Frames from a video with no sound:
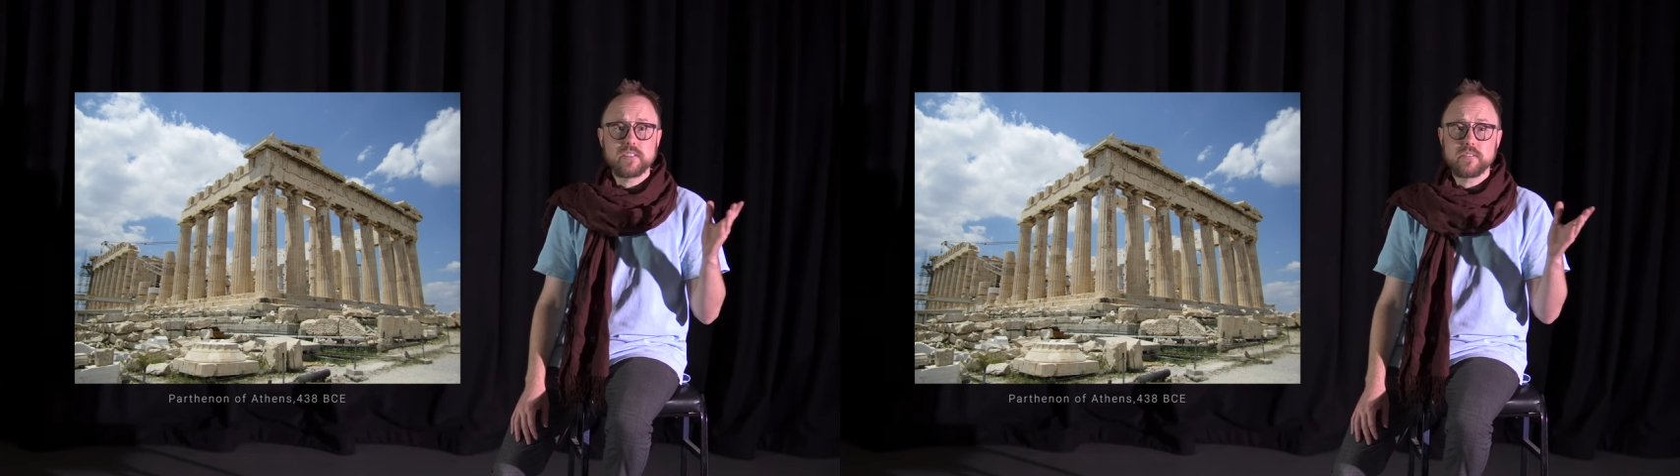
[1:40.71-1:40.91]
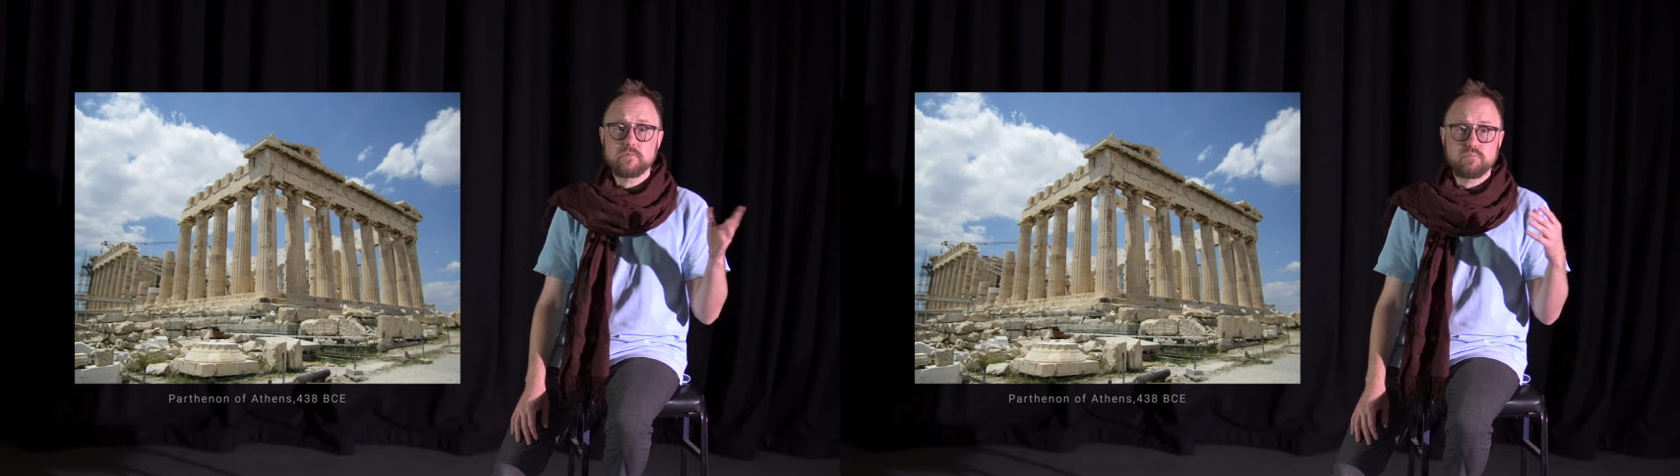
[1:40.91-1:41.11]

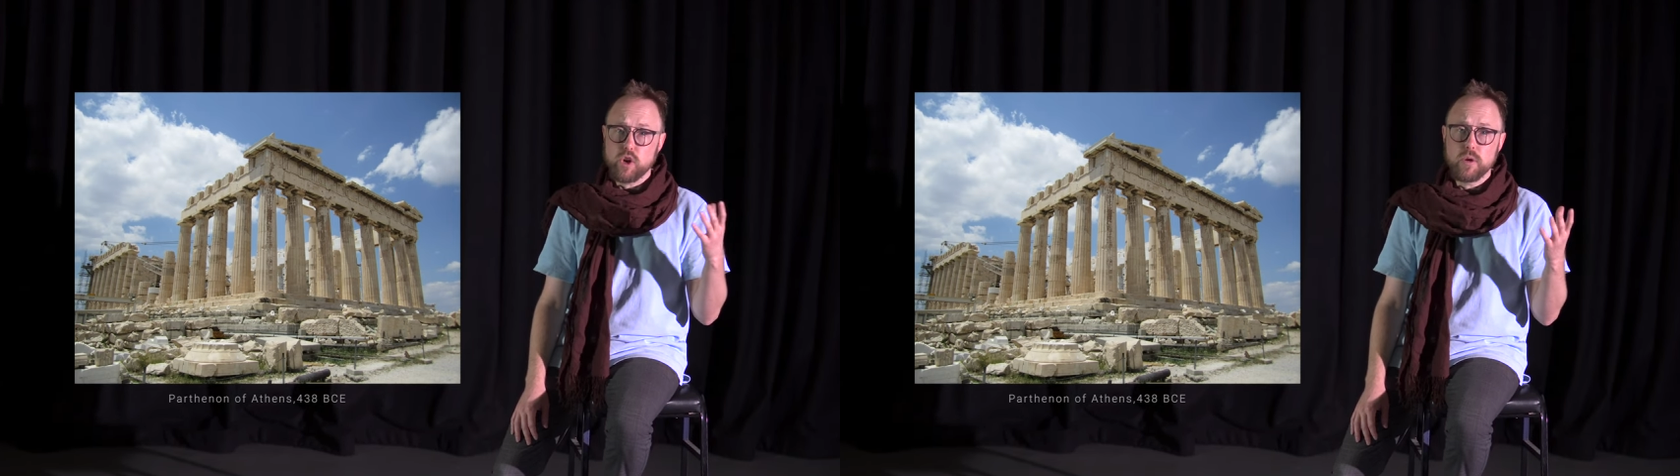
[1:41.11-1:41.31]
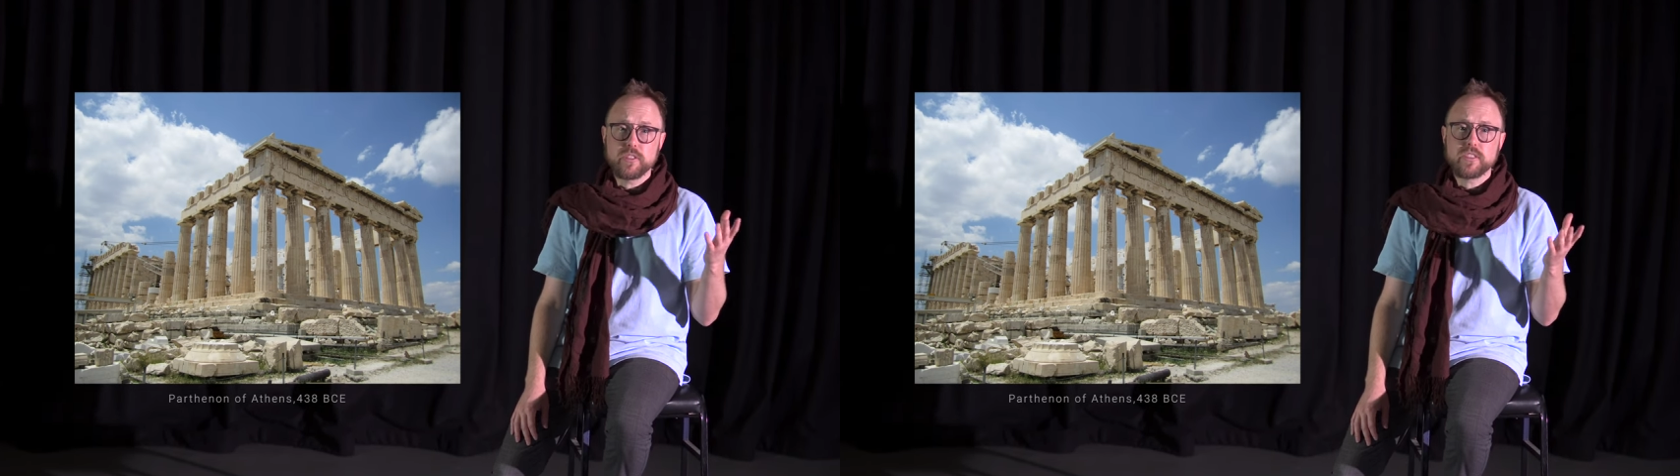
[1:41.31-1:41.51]
and
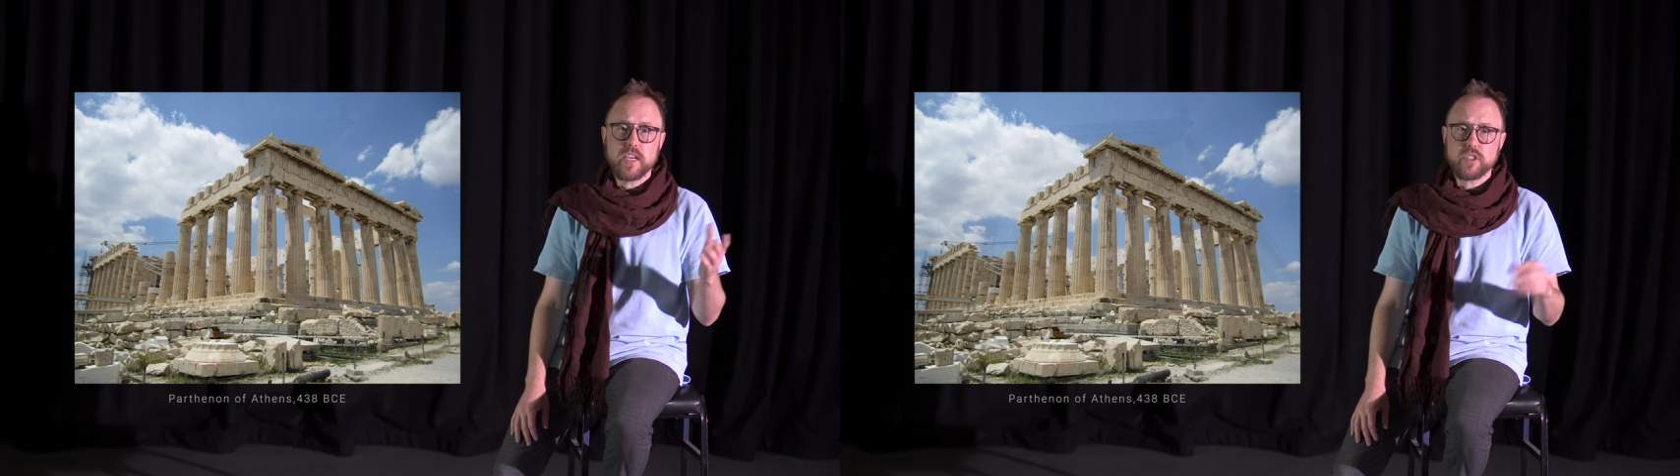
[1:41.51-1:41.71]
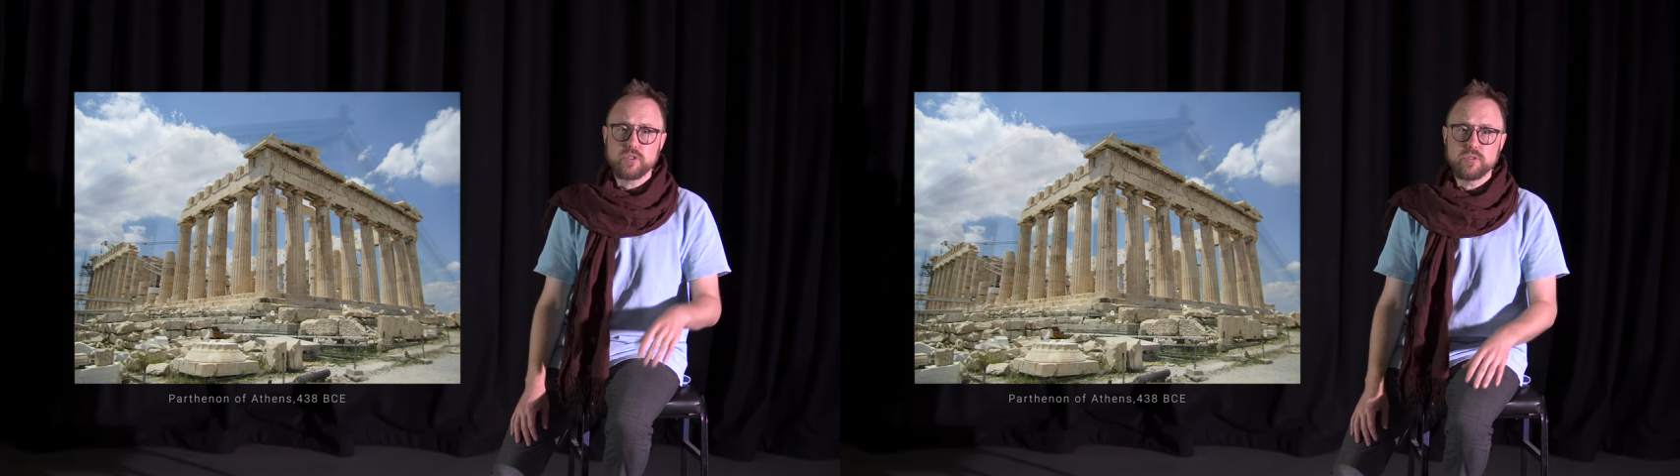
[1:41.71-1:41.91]
Roman
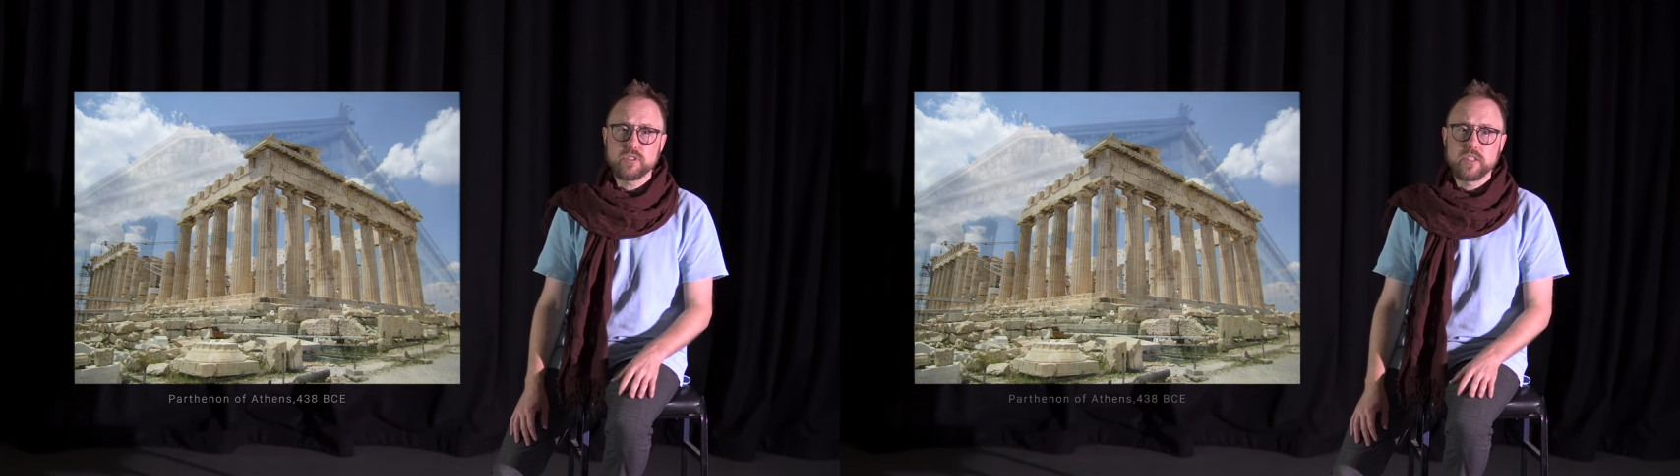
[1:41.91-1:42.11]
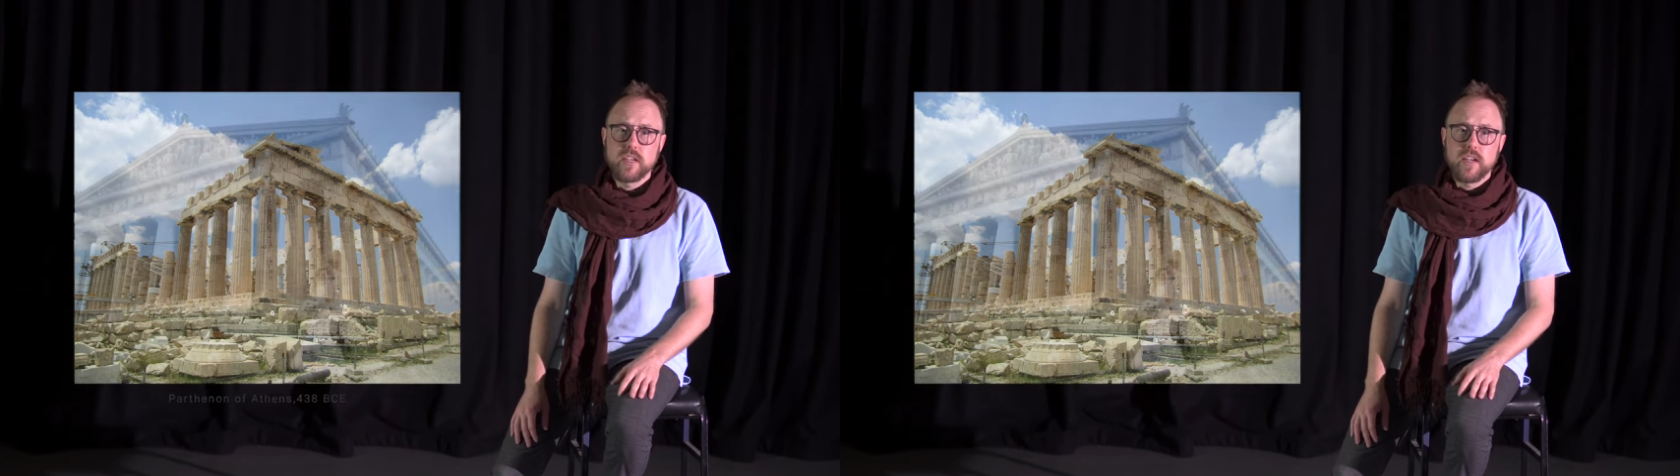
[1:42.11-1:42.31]

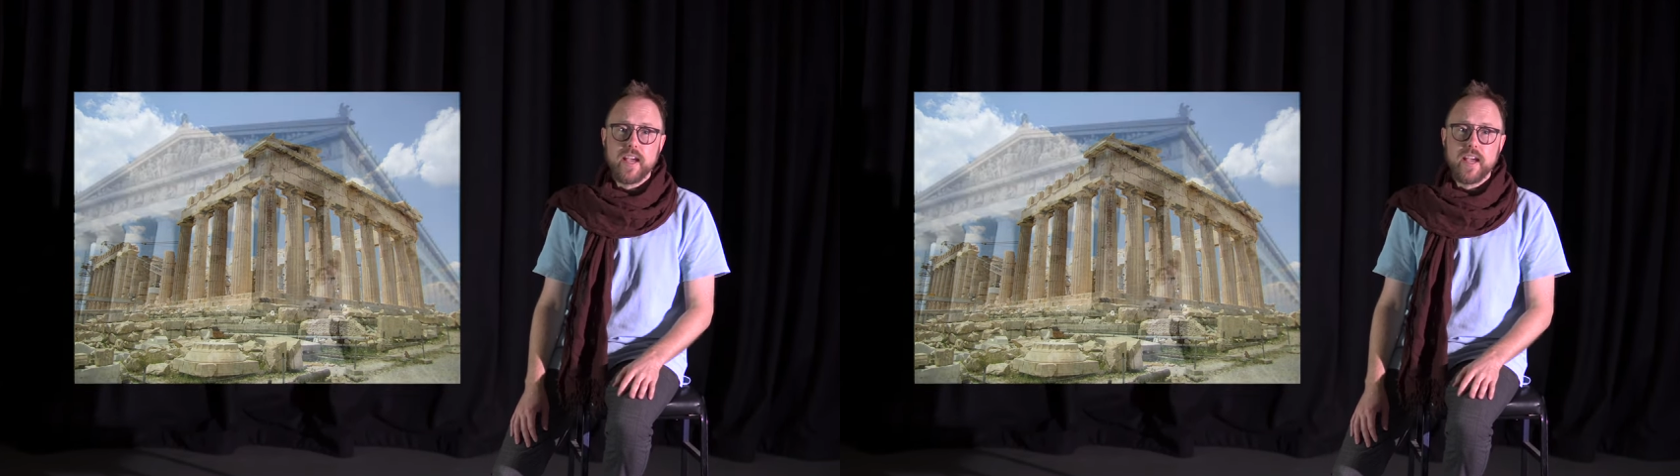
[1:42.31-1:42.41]
statues